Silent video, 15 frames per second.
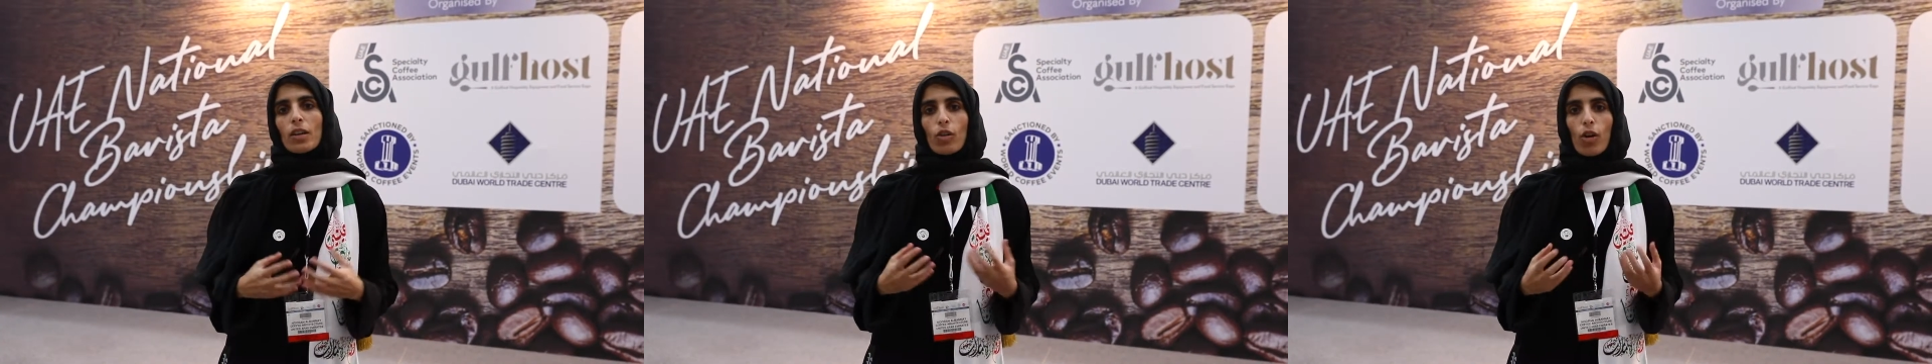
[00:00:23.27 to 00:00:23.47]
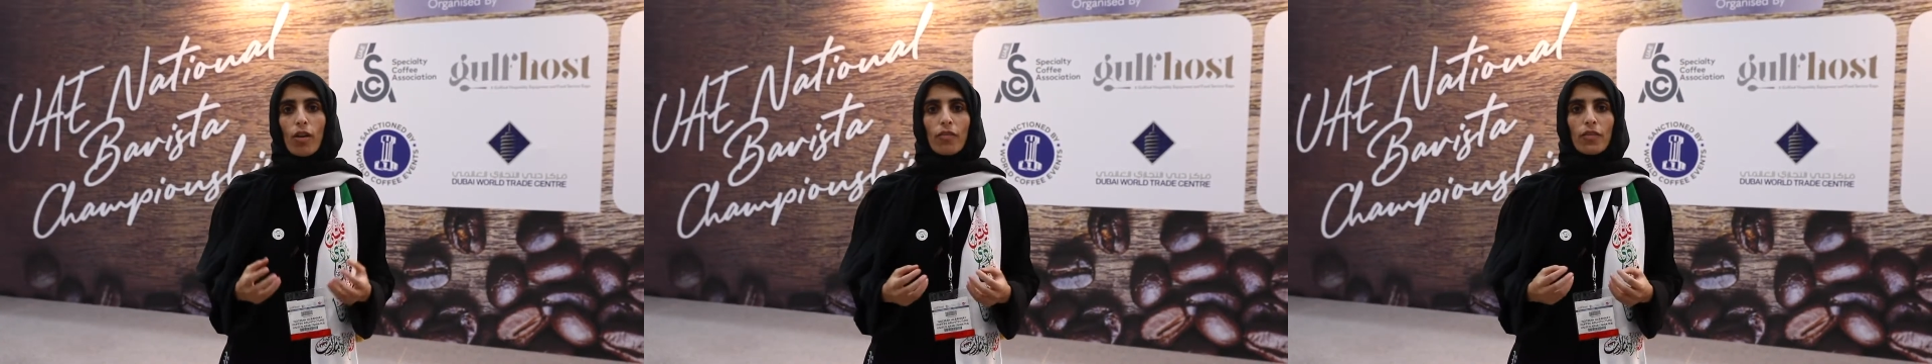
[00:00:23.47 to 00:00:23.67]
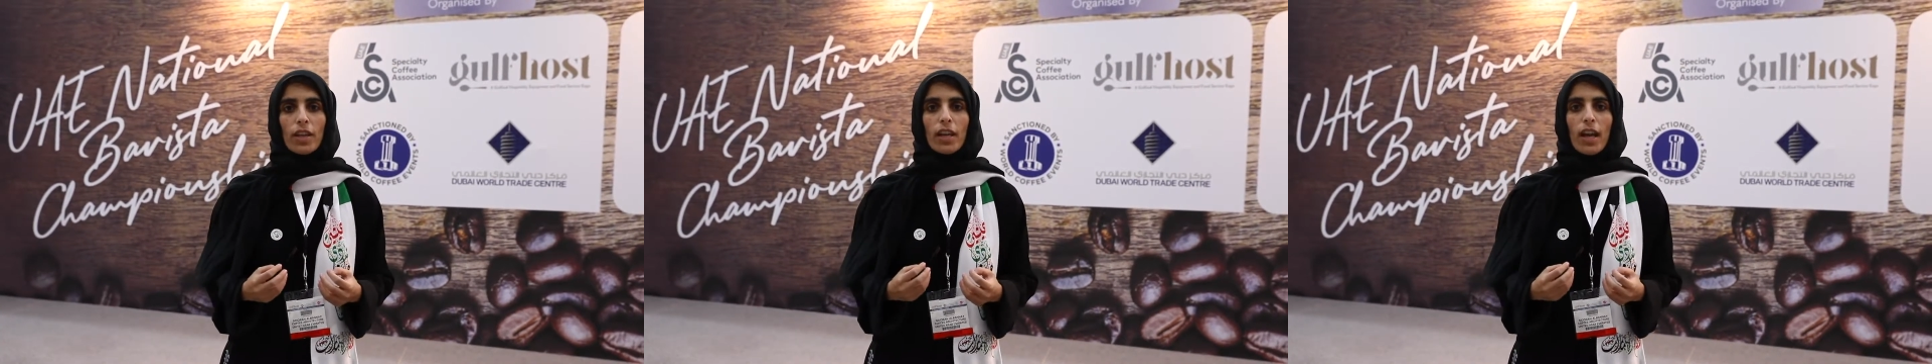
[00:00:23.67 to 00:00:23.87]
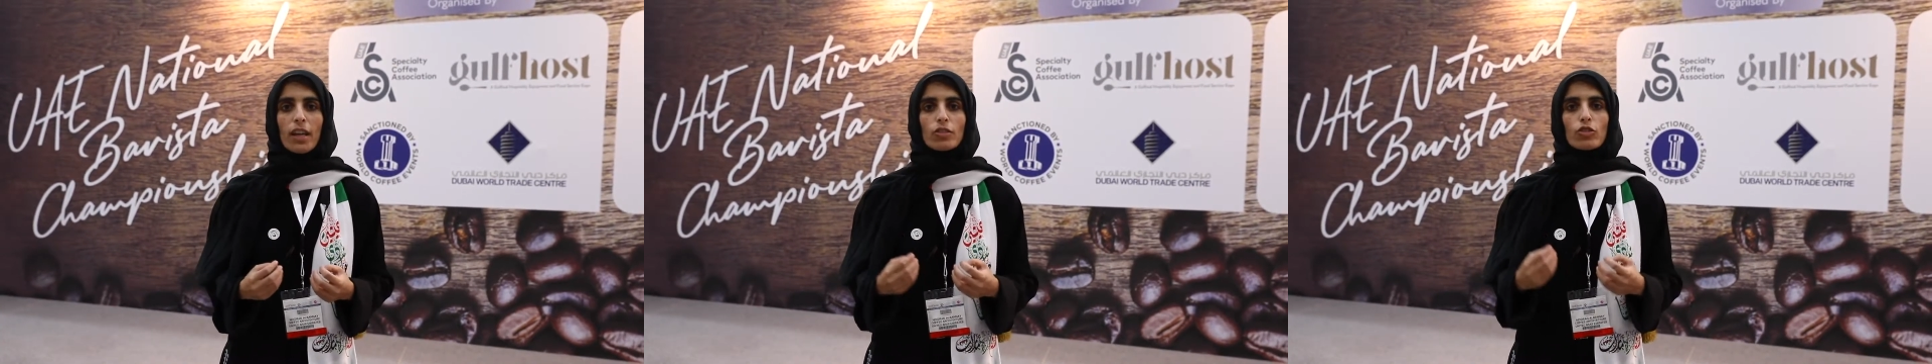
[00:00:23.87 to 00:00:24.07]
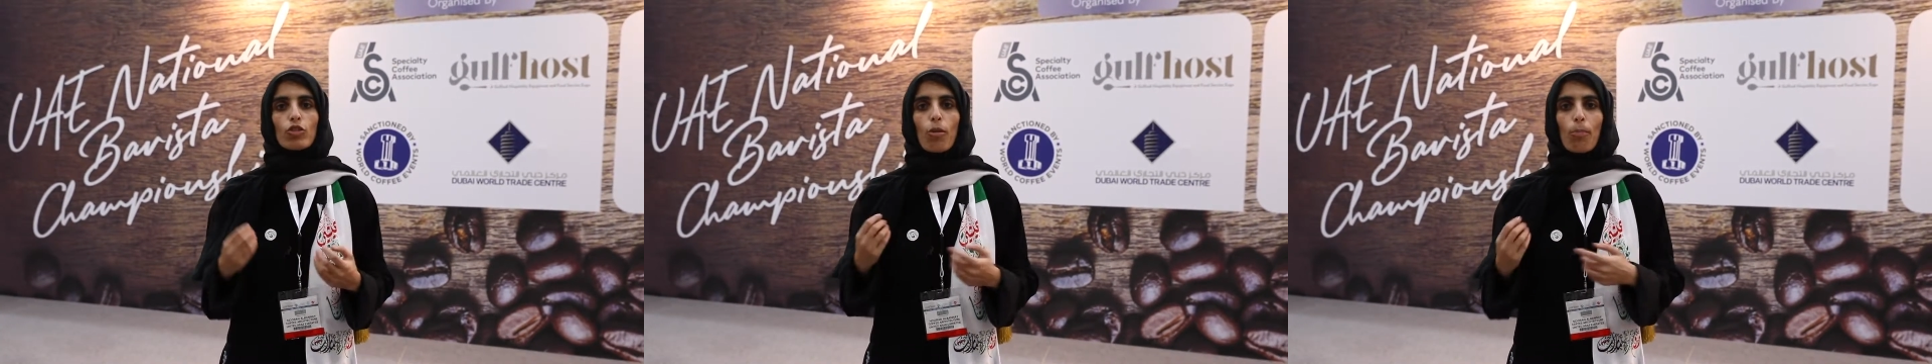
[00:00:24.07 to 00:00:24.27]
coffee
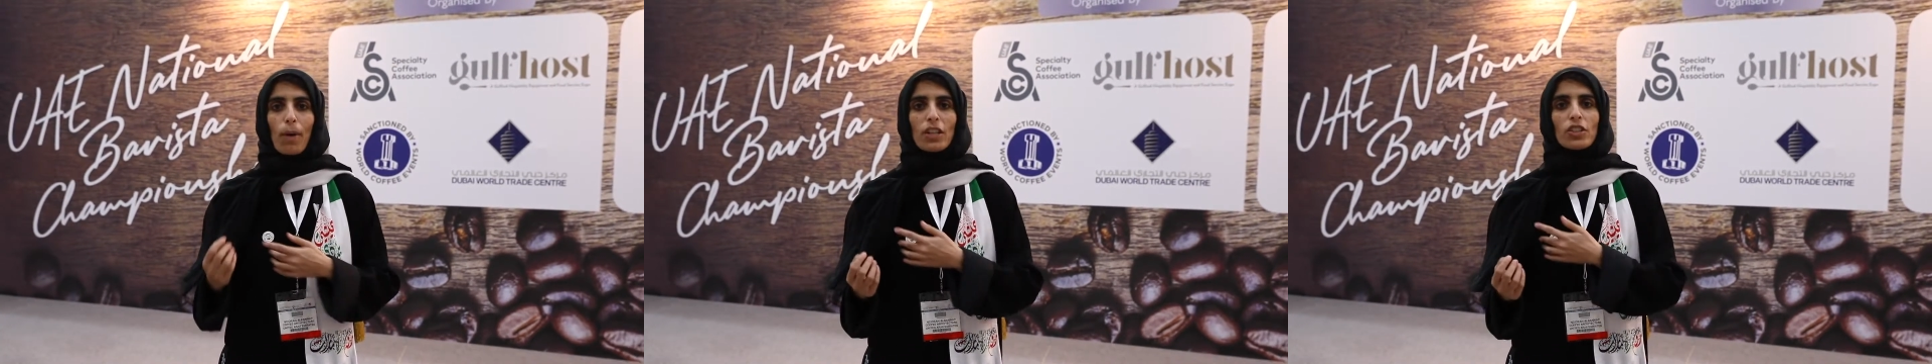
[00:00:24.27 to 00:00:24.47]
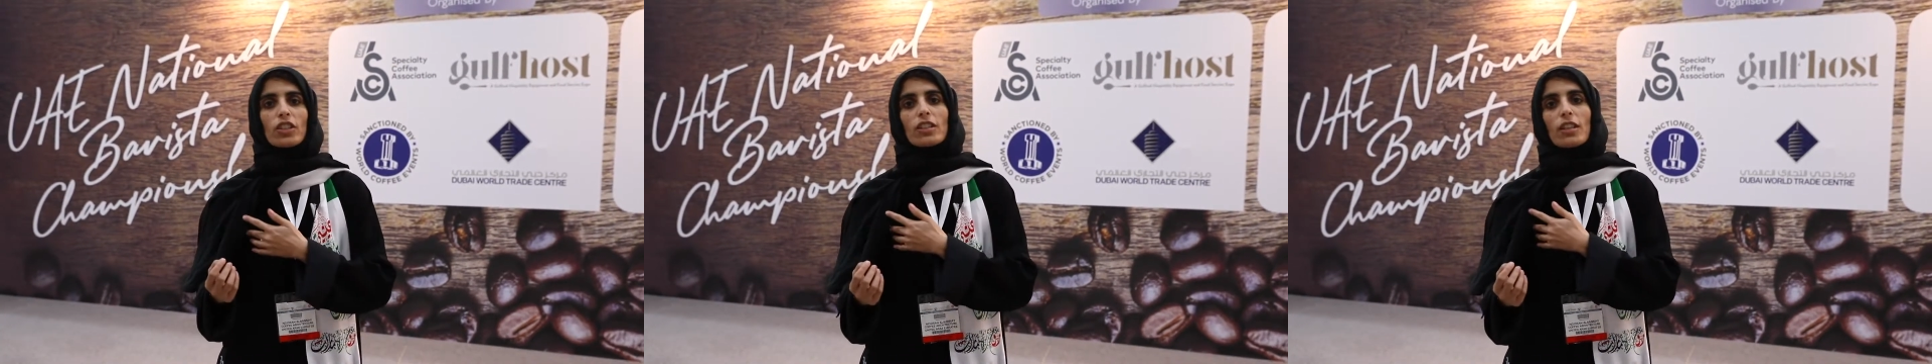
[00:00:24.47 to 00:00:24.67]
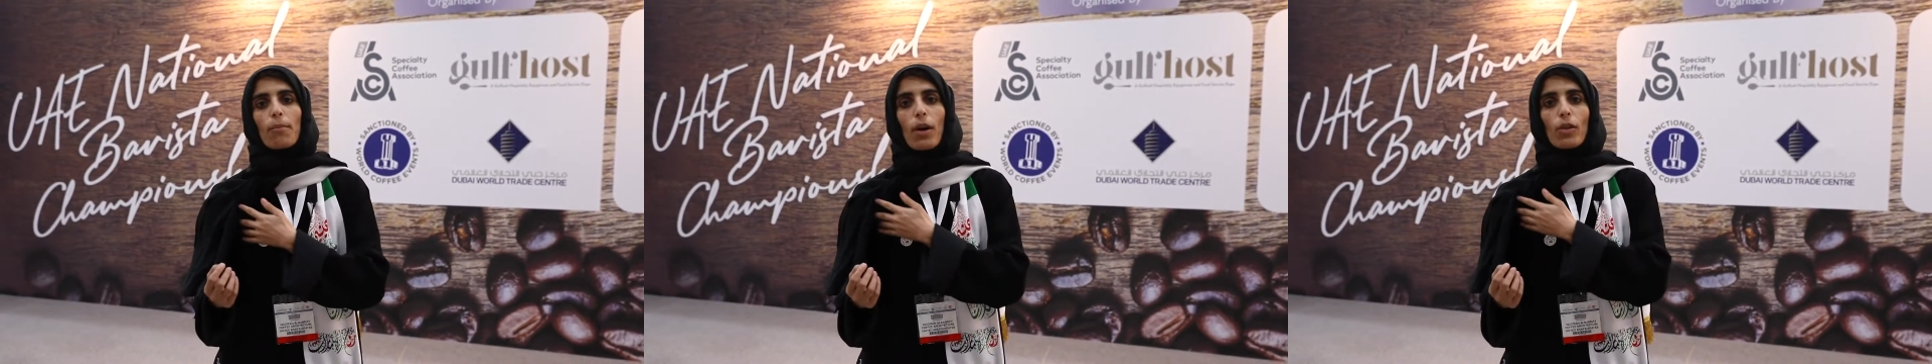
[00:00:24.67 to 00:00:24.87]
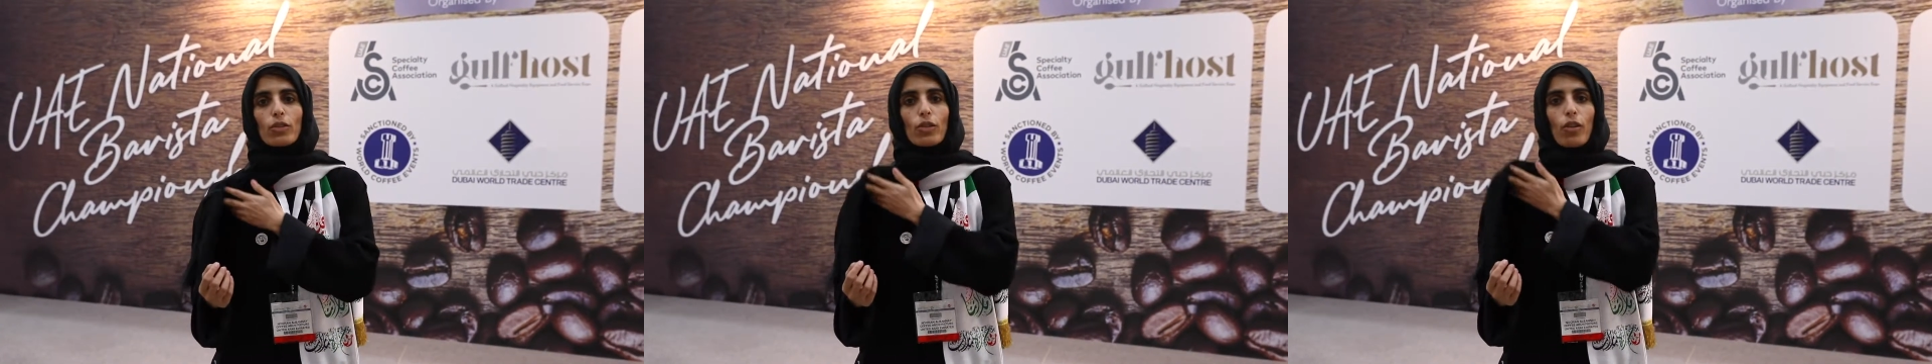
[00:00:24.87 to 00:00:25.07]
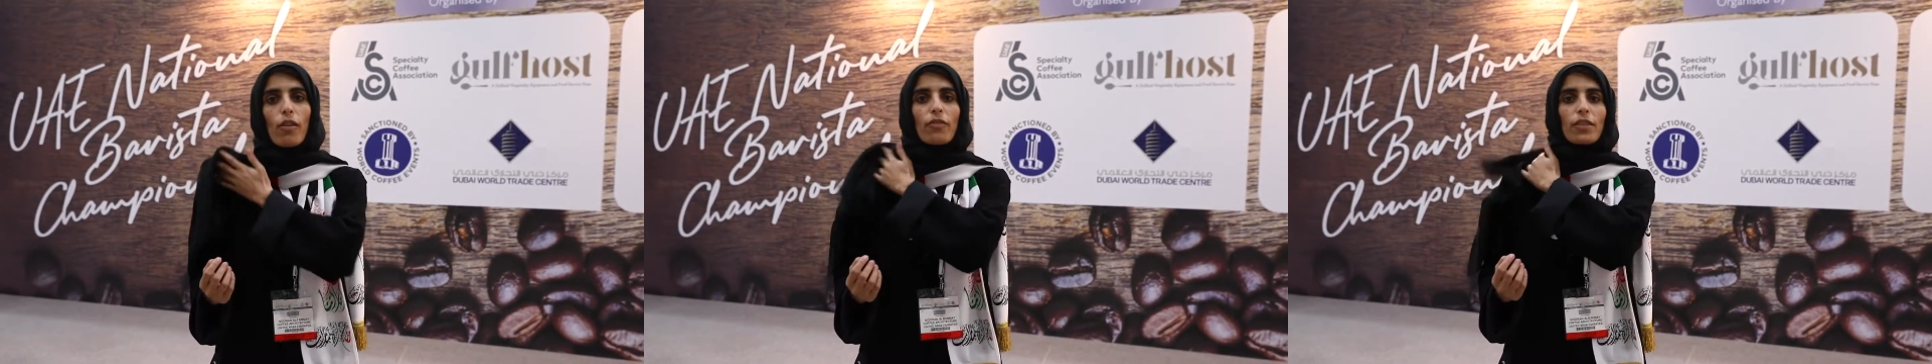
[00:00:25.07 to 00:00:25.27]
and so passionate
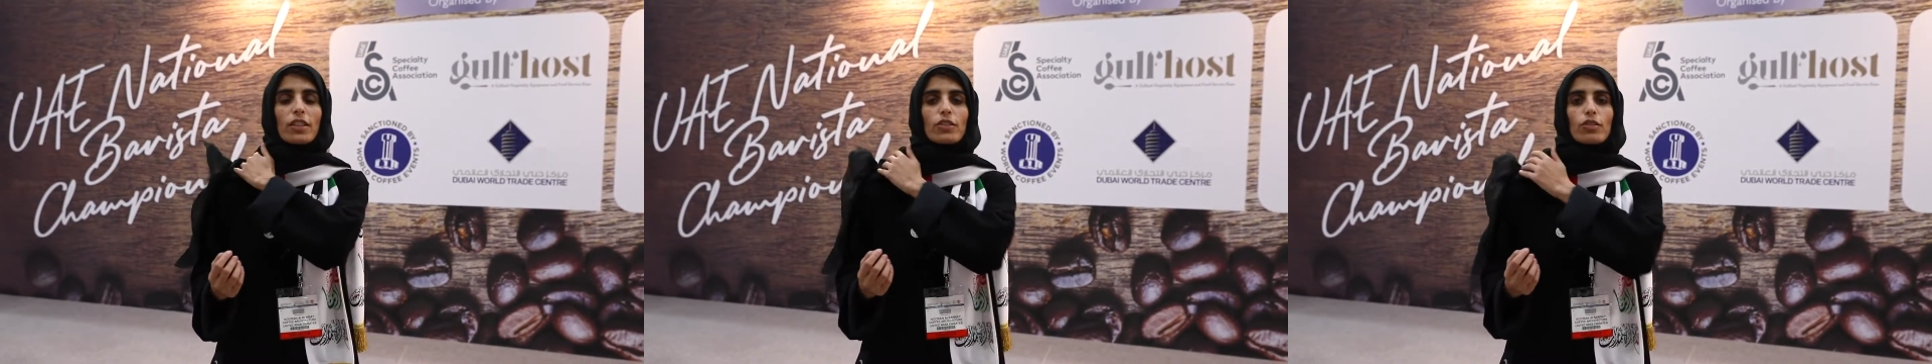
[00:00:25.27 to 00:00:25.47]
about coffee.